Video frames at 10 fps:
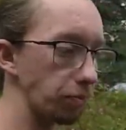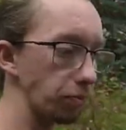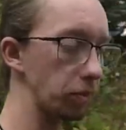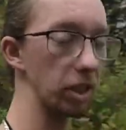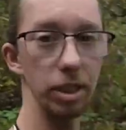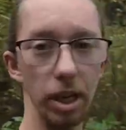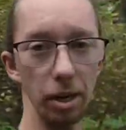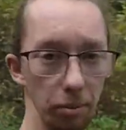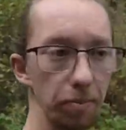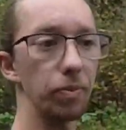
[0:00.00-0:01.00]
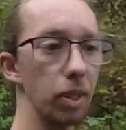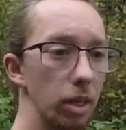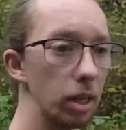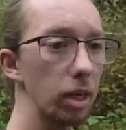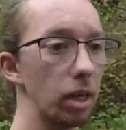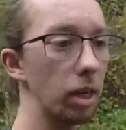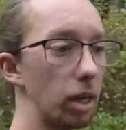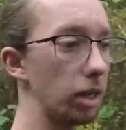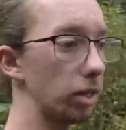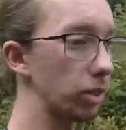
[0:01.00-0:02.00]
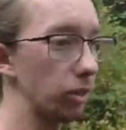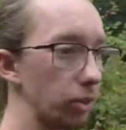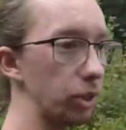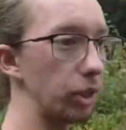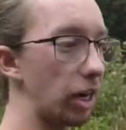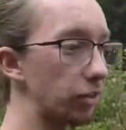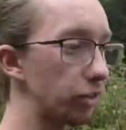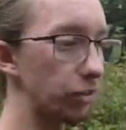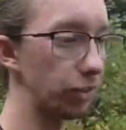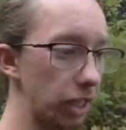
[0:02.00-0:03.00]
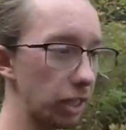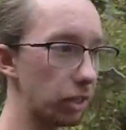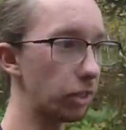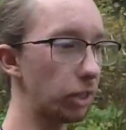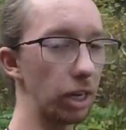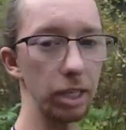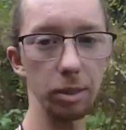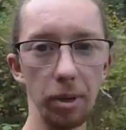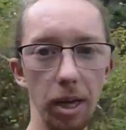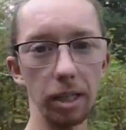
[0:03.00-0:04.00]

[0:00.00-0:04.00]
setup. $3,000 for the vehicle. I spent